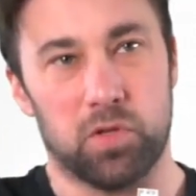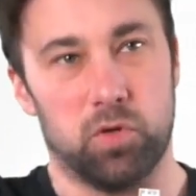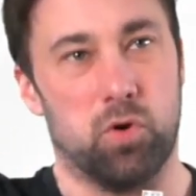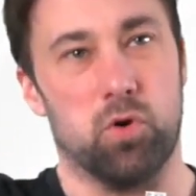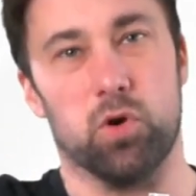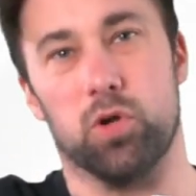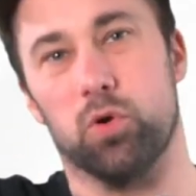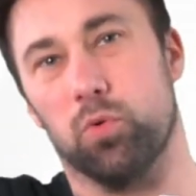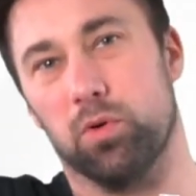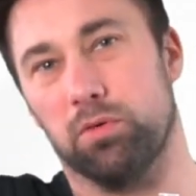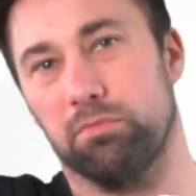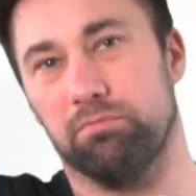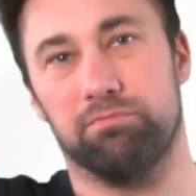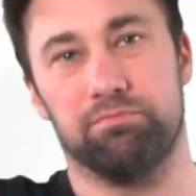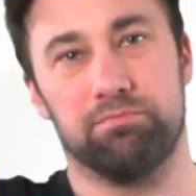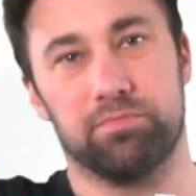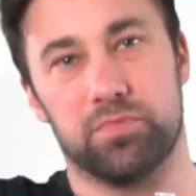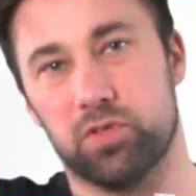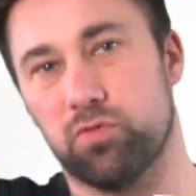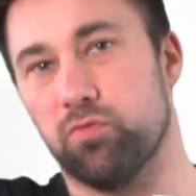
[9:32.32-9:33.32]
oil
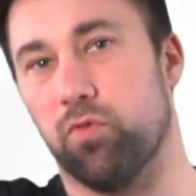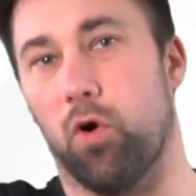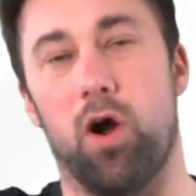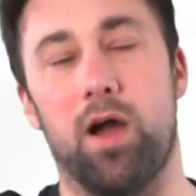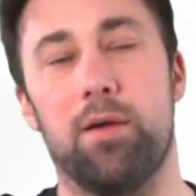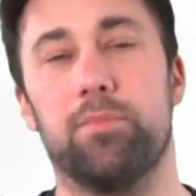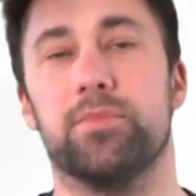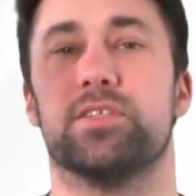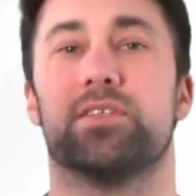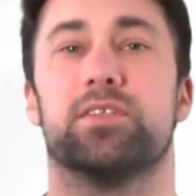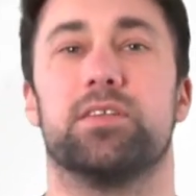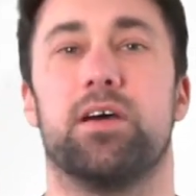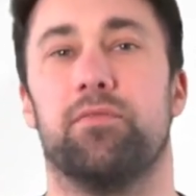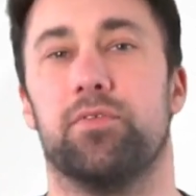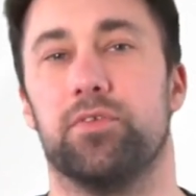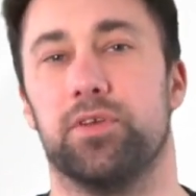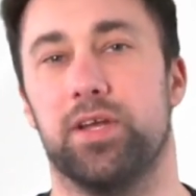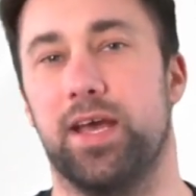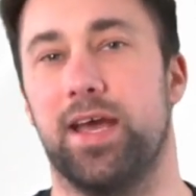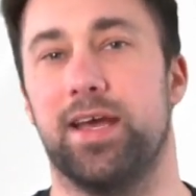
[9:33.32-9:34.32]
and grime and stuff
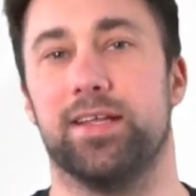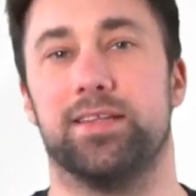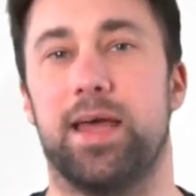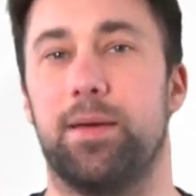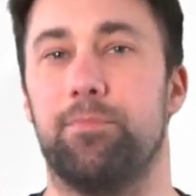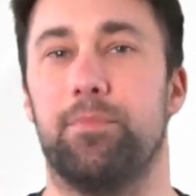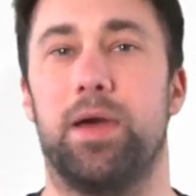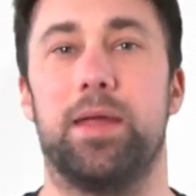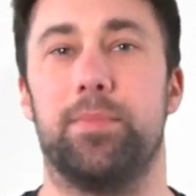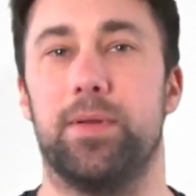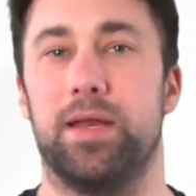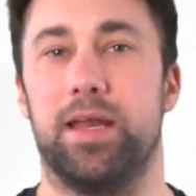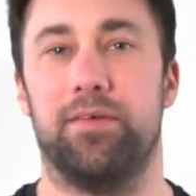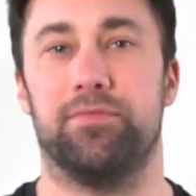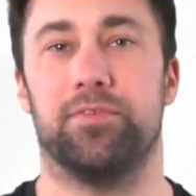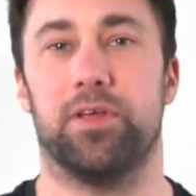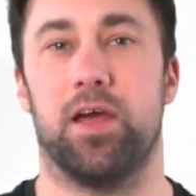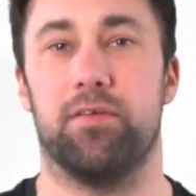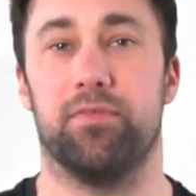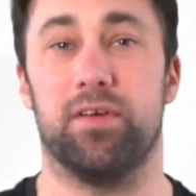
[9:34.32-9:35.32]
on your head that may be
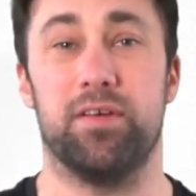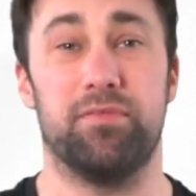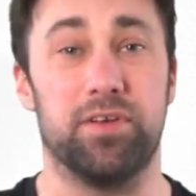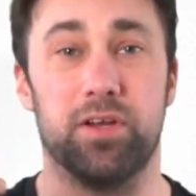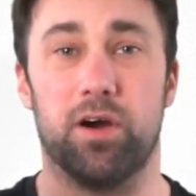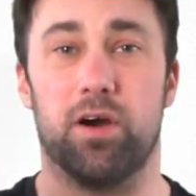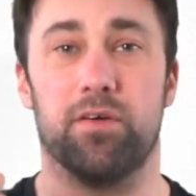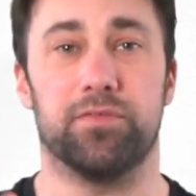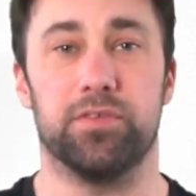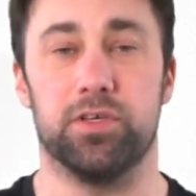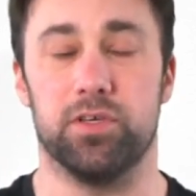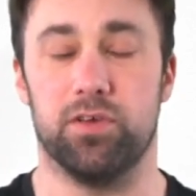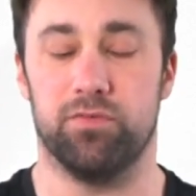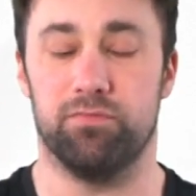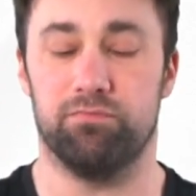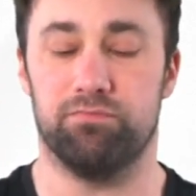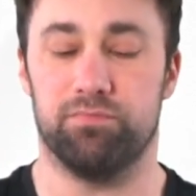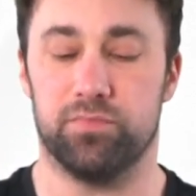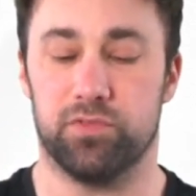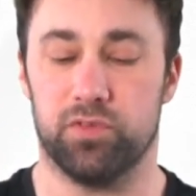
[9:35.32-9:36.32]
left over even after
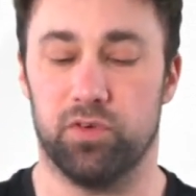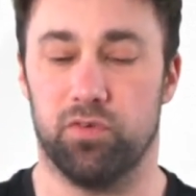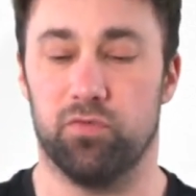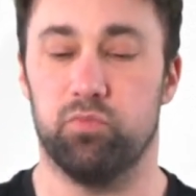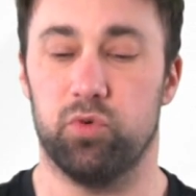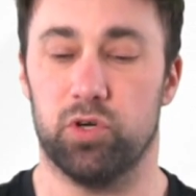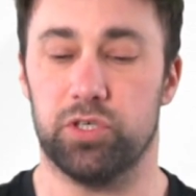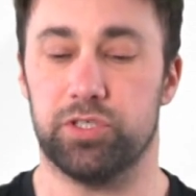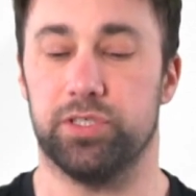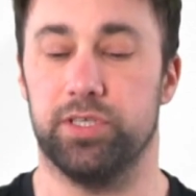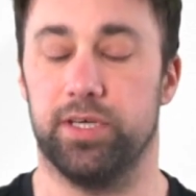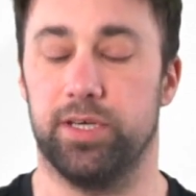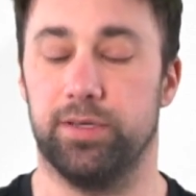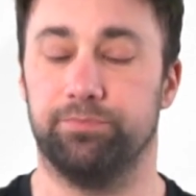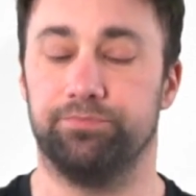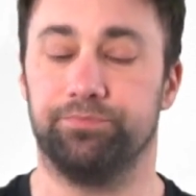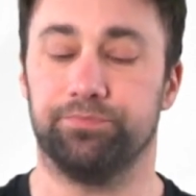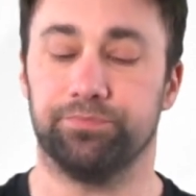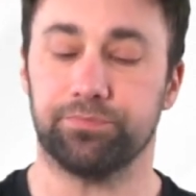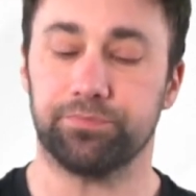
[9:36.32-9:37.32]
you've sort of washed it.
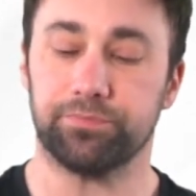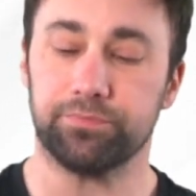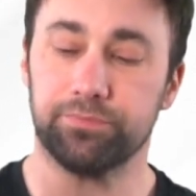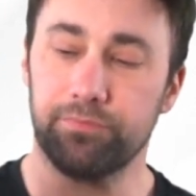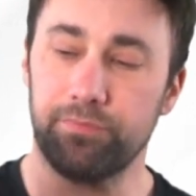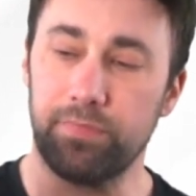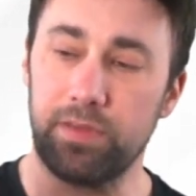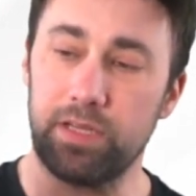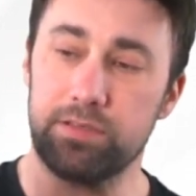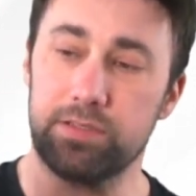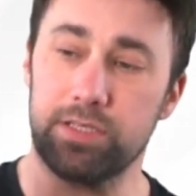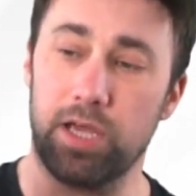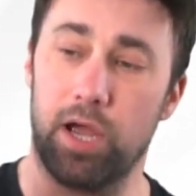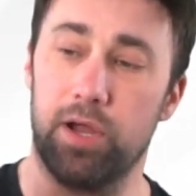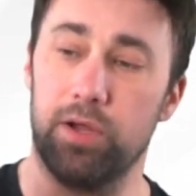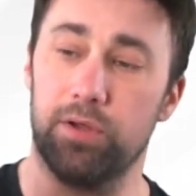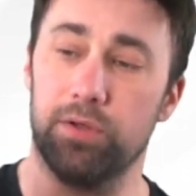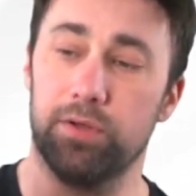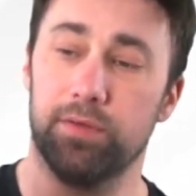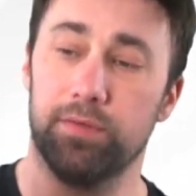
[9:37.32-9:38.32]

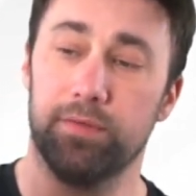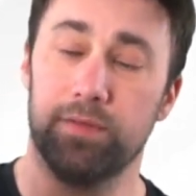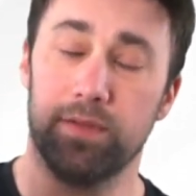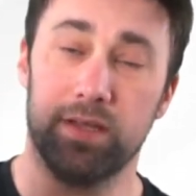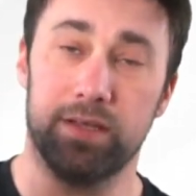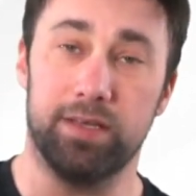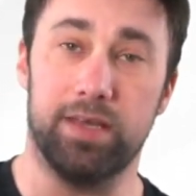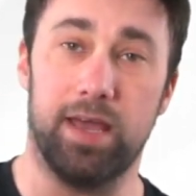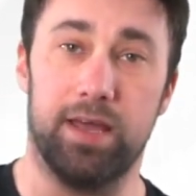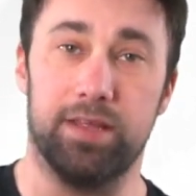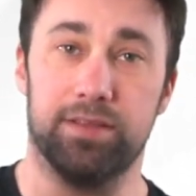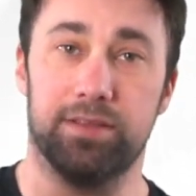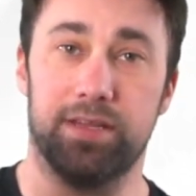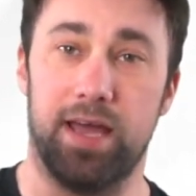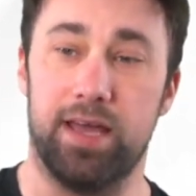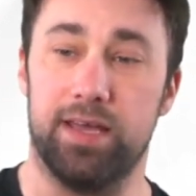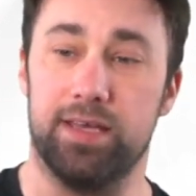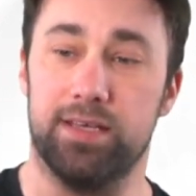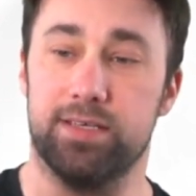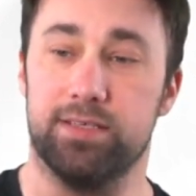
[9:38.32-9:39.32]
So yeah,
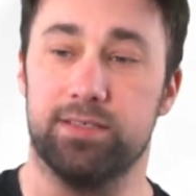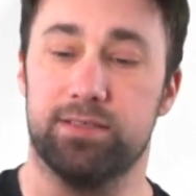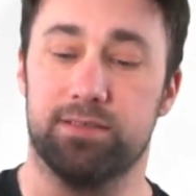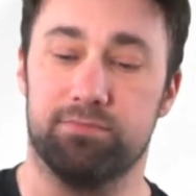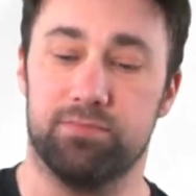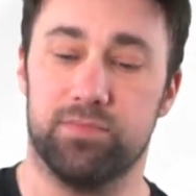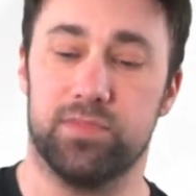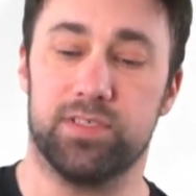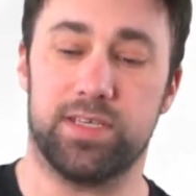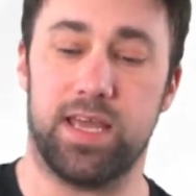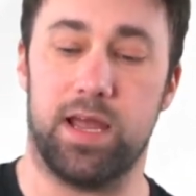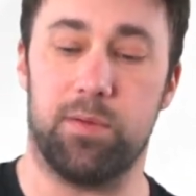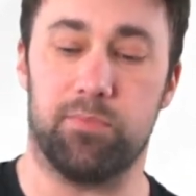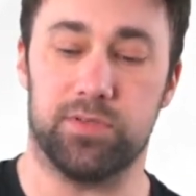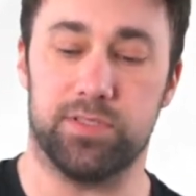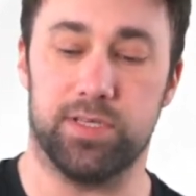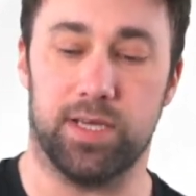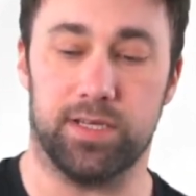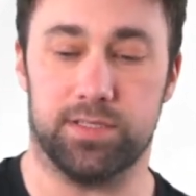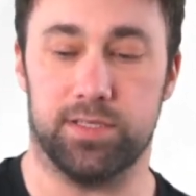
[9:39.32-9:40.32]
that is
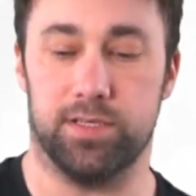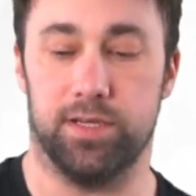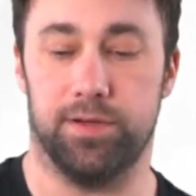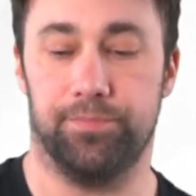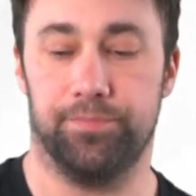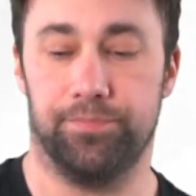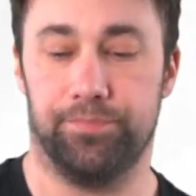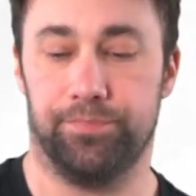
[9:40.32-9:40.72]
scalp protector.